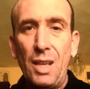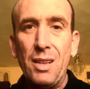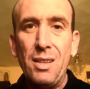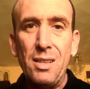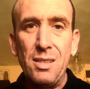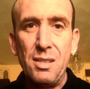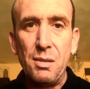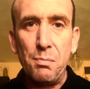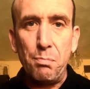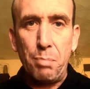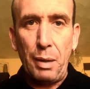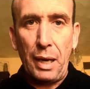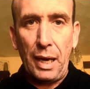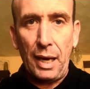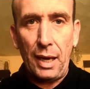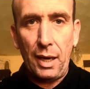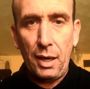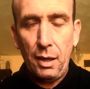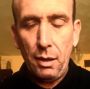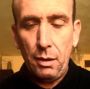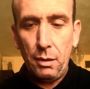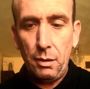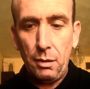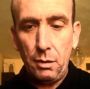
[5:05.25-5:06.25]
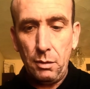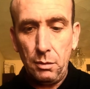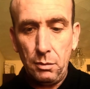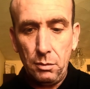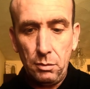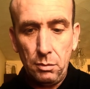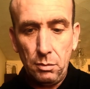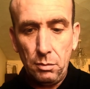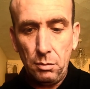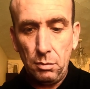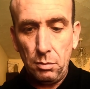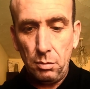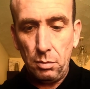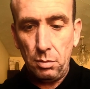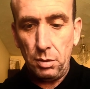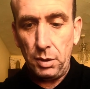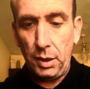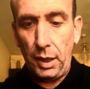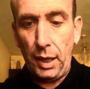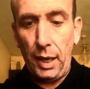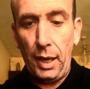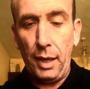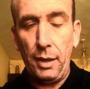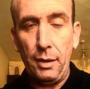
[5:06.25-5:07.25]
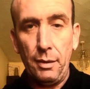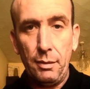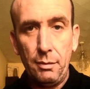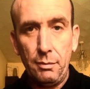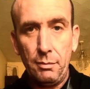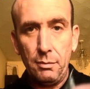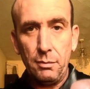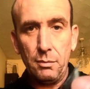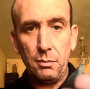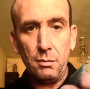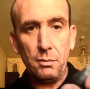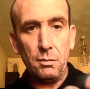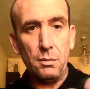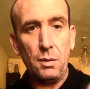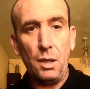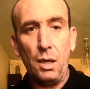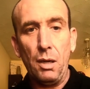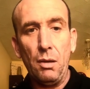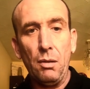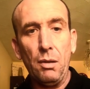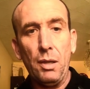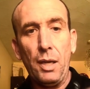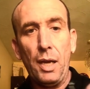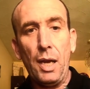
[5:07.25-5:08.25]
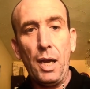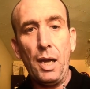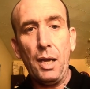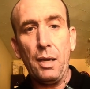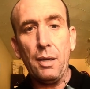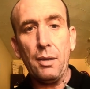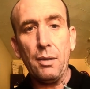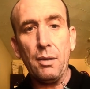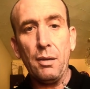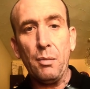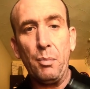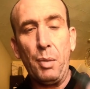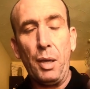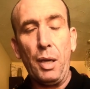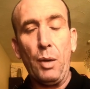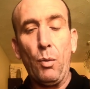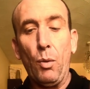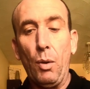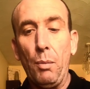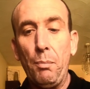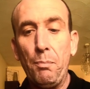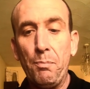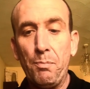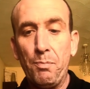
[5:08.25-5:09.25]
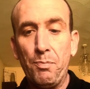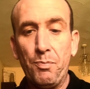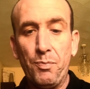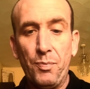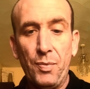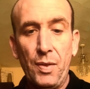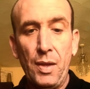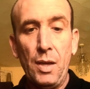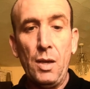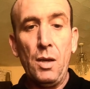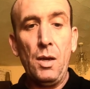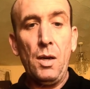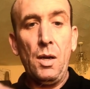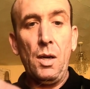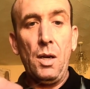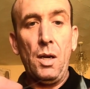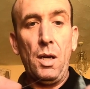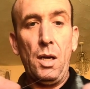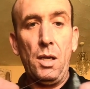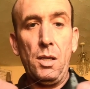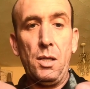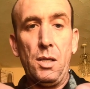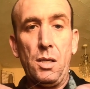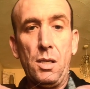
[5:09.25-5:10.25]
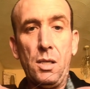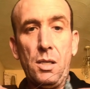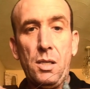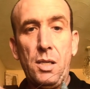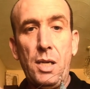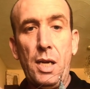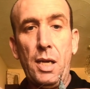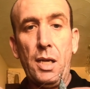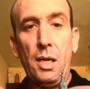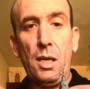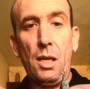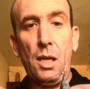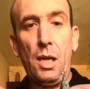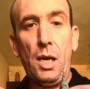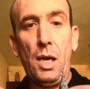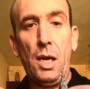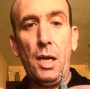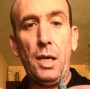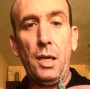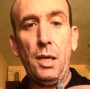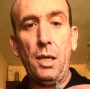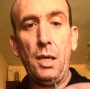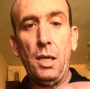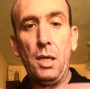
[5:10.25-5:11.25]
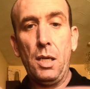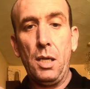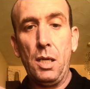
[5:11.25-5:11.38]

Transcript: this big, again, I only had a big one, is just take your line